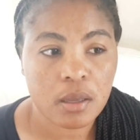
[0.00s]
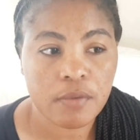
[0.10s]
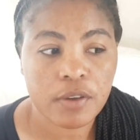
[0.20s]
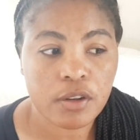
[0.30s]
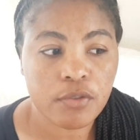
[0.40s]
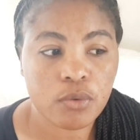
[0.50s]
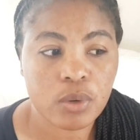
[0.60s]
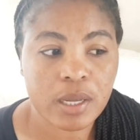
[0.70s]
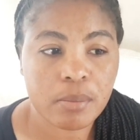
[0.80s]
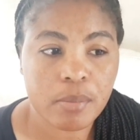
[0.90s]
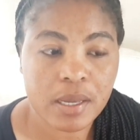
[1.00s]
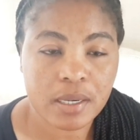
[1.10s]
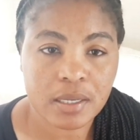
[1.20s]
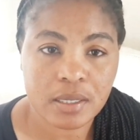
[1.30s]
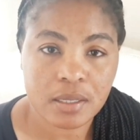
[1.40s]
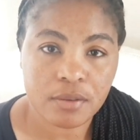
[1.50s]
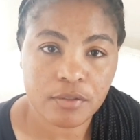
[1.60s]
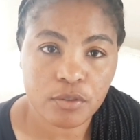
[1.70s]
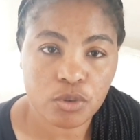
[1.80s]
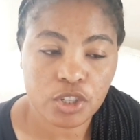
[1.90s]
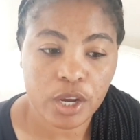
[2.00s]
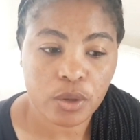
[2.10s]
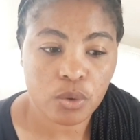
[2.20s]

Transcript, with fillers: even if you get married in future